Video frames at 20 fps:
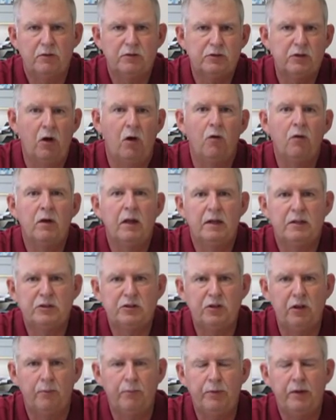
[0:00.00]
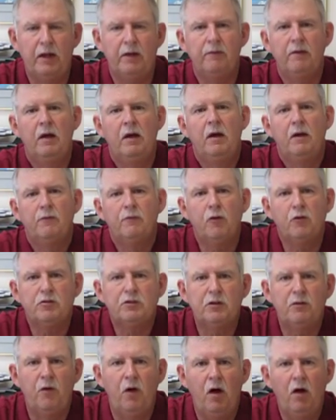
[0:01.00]
So let's jump in.
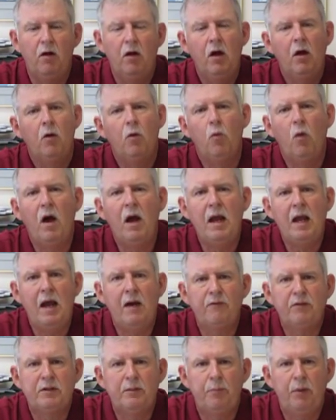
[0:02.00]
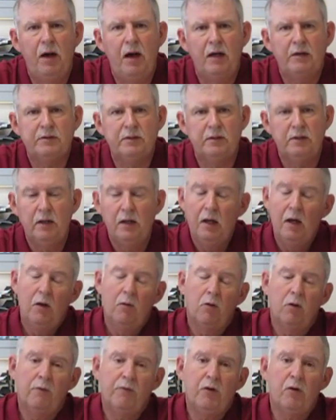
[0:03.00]
First of all, why have a deposit?
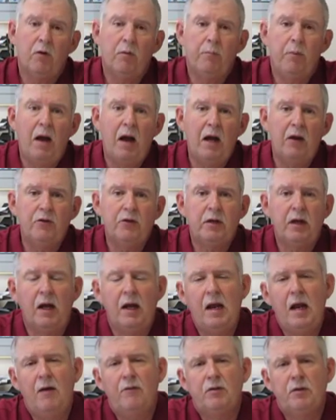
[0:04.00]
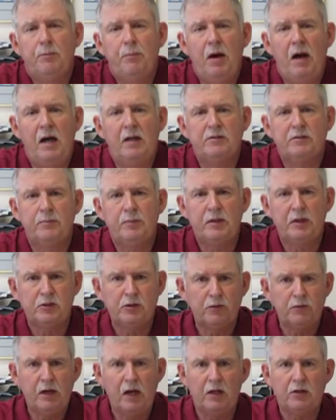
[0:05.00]
Well, if you're a buyer, you got to have a deposit
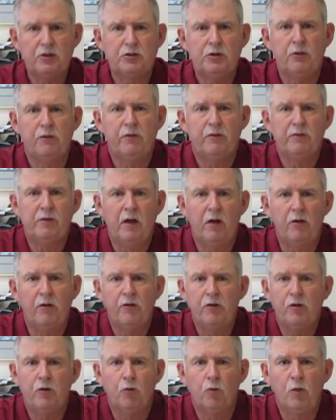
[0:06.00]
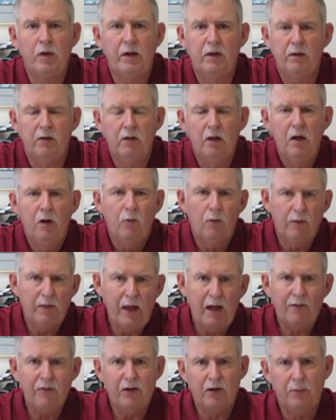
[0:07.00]
because you've got to show the seller that you're real.
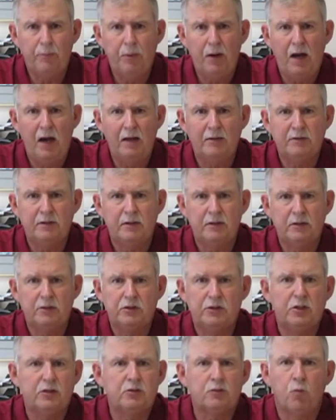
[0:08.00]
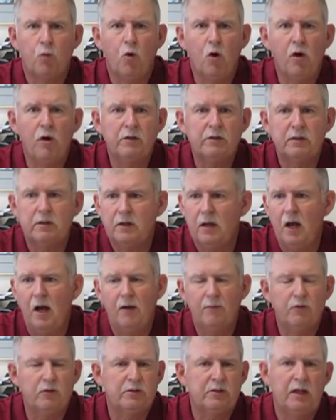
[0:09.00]
Without the deposit, it's just words and
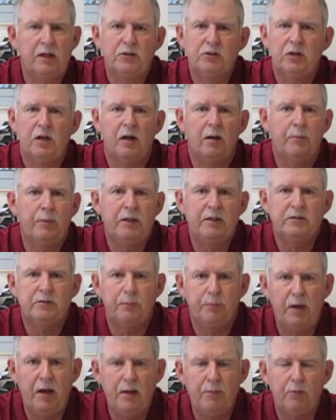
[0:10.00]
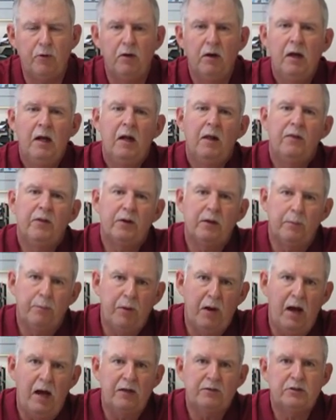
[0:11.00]
conversation on a piece of paper. The
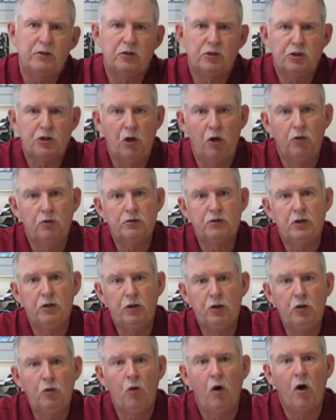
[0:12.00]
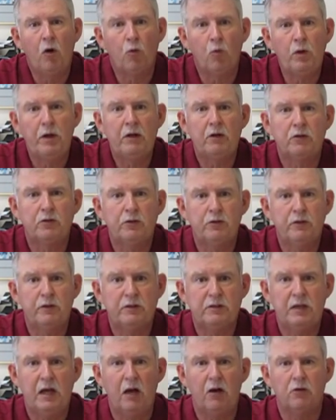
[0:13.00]
deposit shows that you are real to the
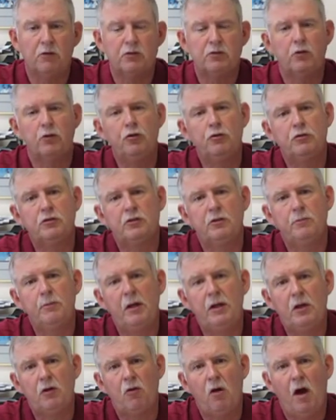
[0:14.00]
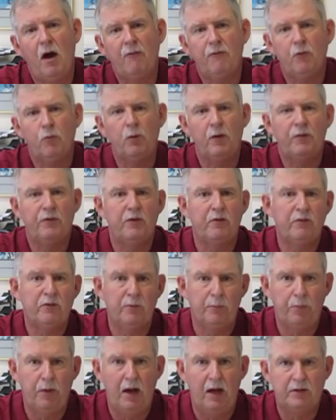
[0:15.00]
seller. So you submit your offer with this
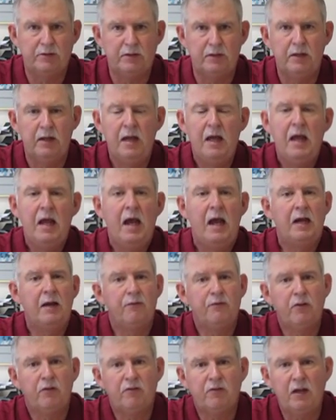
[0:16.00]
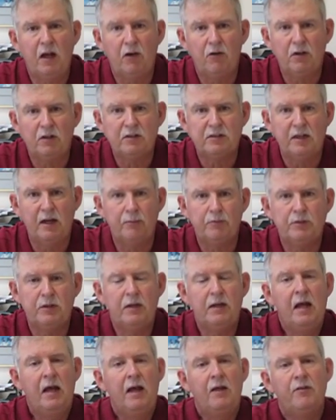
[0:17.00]
deposit, and if the seller accepts
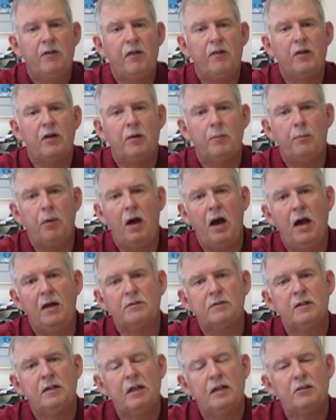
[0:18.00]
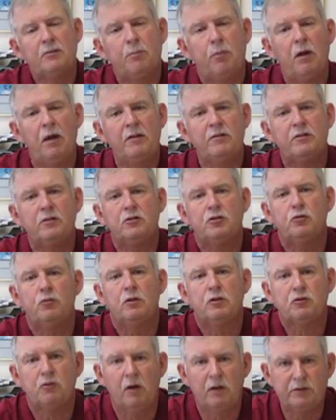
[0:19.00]
it, then the deposit is placed into
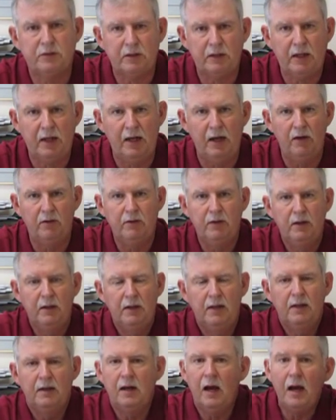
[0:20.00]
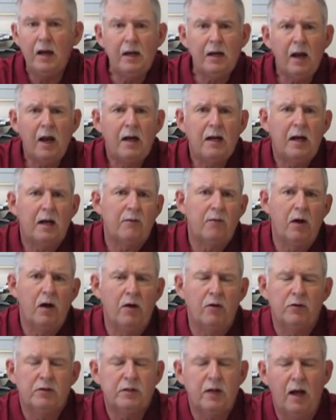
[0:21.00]
a trust account. 99 out of
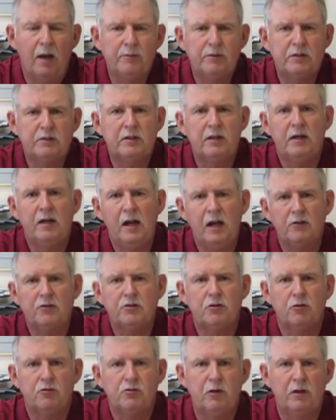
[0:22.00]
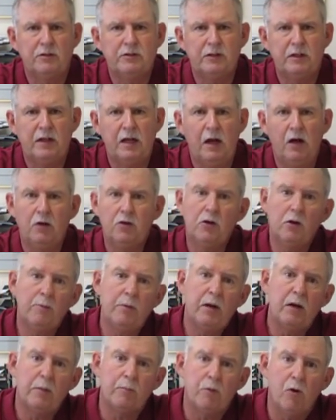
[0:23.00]
100 times it's in an escrow trust account. Could
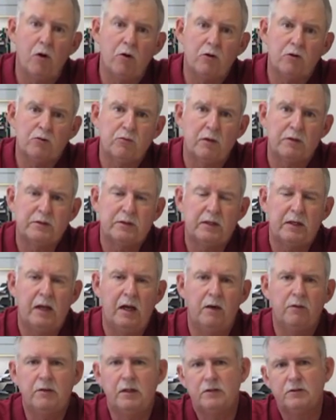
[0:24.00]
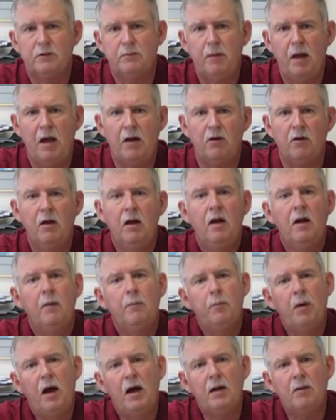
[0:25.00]
be in a broker trust account, doesn't matter.
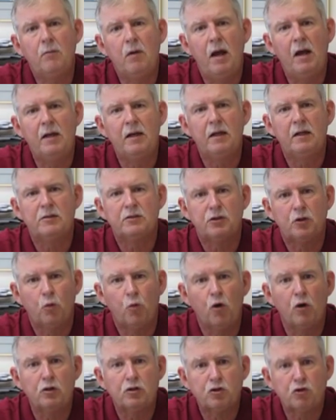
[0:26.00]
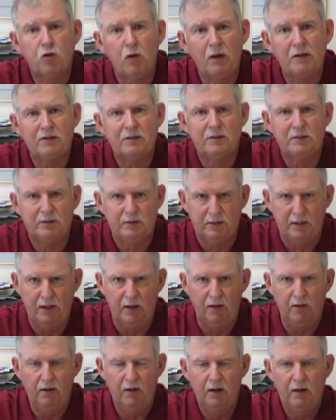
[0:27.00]
Bottom line is the word trust is
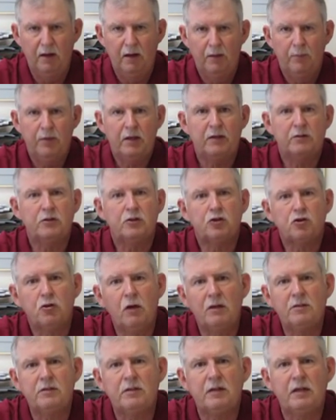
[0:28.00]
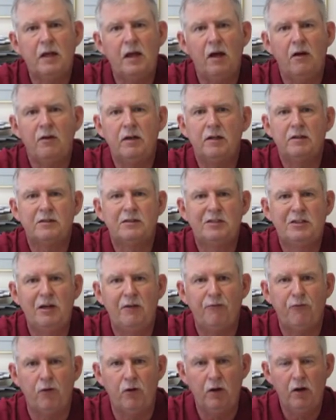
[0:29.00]
there, because a trust account is
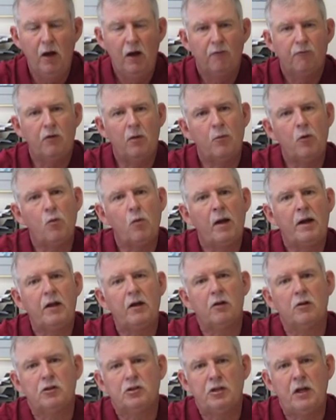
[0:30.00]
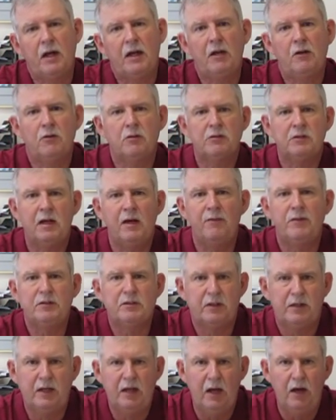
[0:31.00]
different from a regular checking or savings
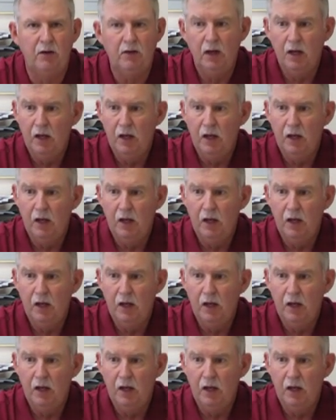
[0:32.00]
account.